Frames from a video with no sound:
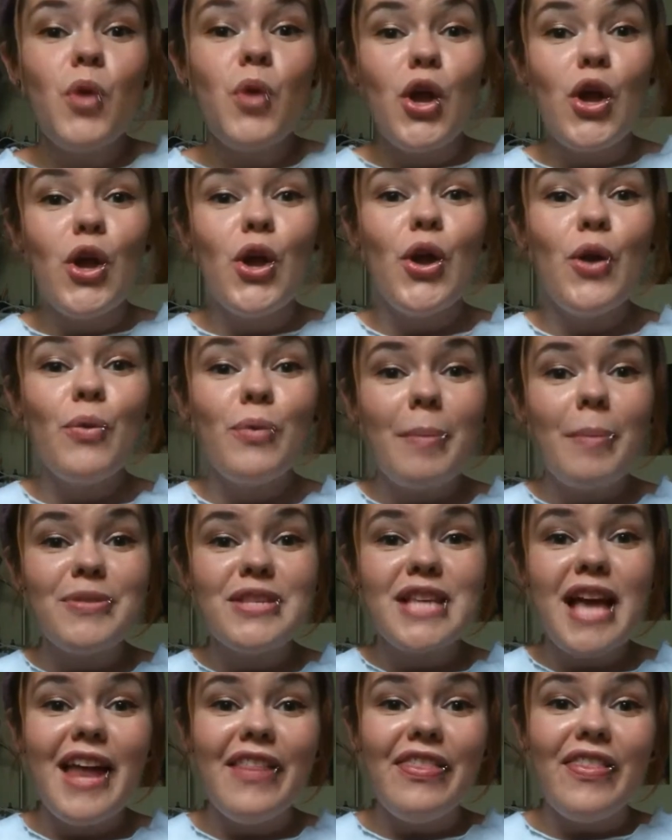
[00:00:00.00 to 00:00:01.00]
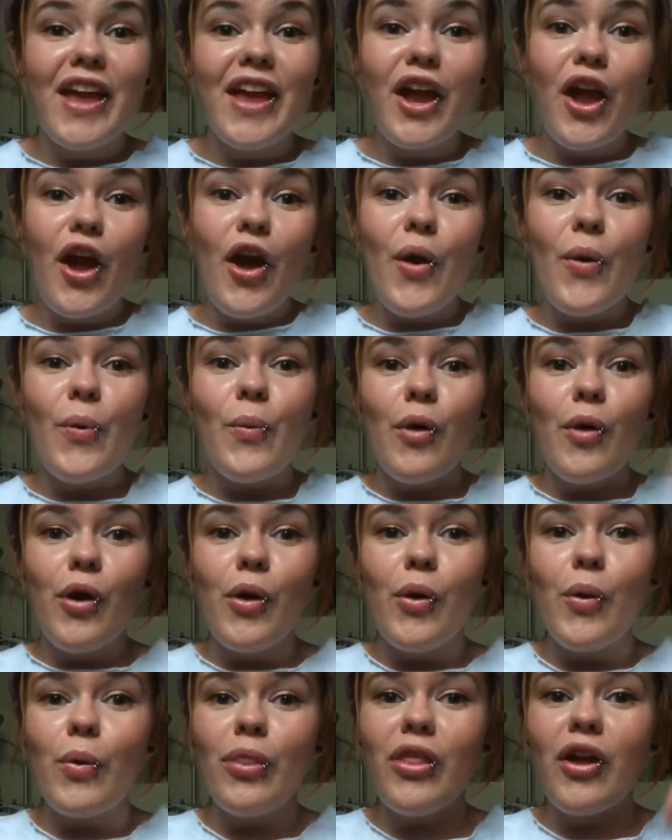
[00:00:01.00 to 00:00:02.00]
Woo, represent, they go,
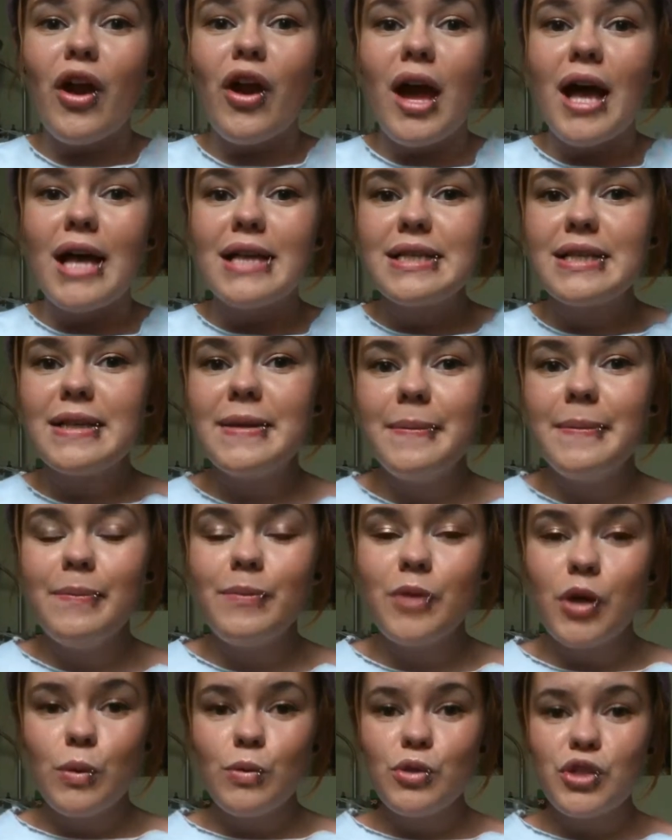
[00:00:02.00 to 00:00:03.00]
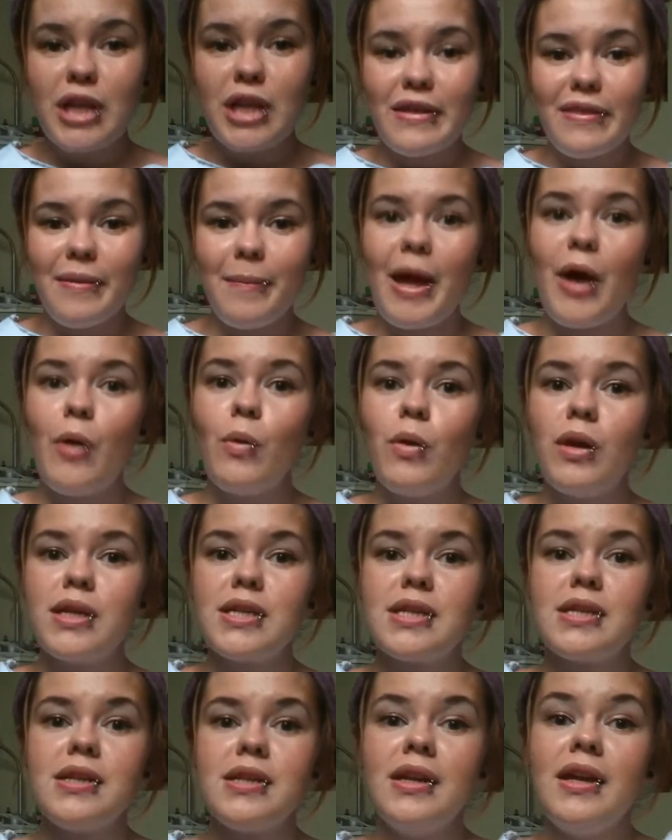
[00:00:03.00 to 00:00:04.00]
woo, they're awesome. Go check them
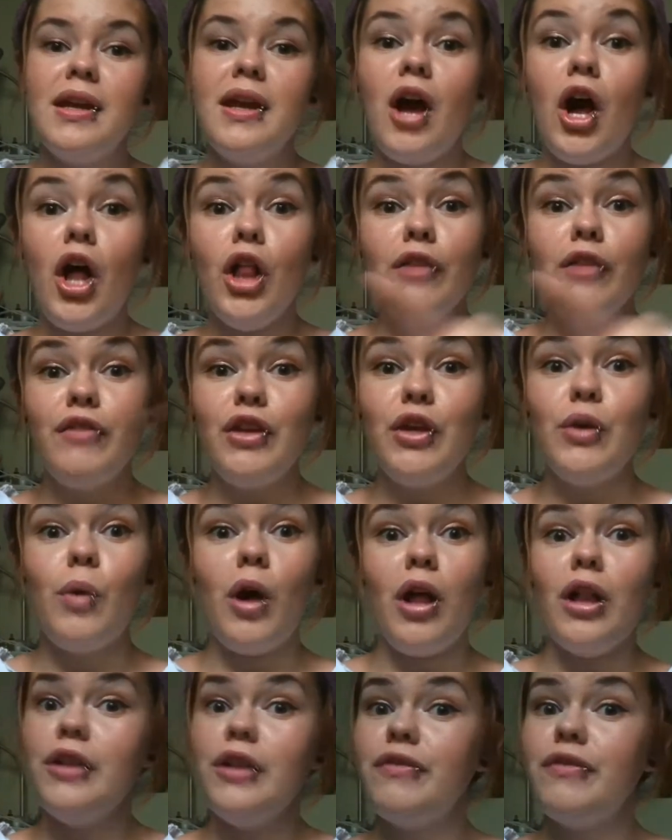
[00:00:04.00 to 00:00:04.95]
out. All of you